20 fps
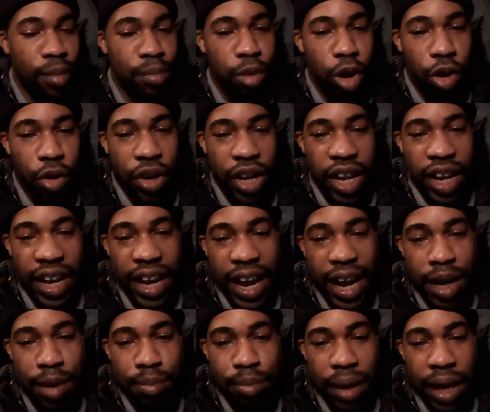Muriel
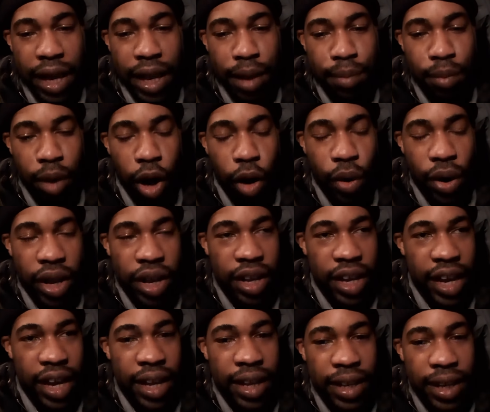had to bail him out in
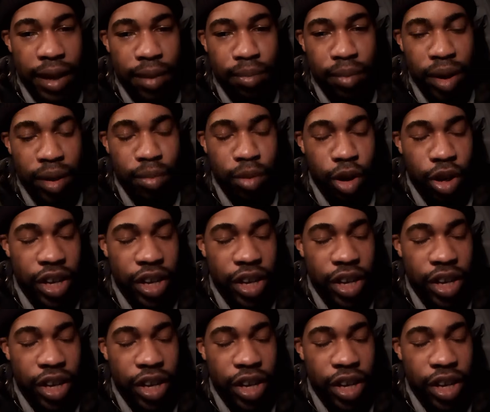the 88th minute, bro.